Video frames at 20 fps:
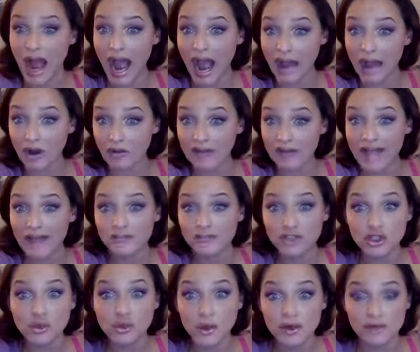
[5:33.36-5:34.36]
I already have
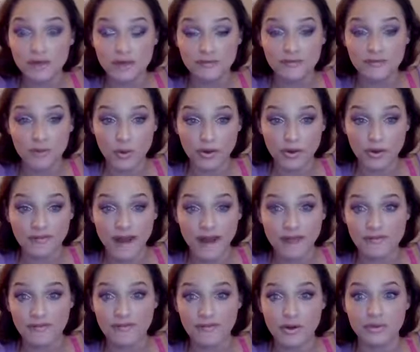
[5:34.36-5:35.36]

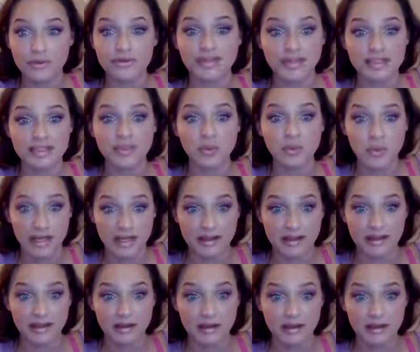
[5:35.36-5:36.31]
245 of those this week.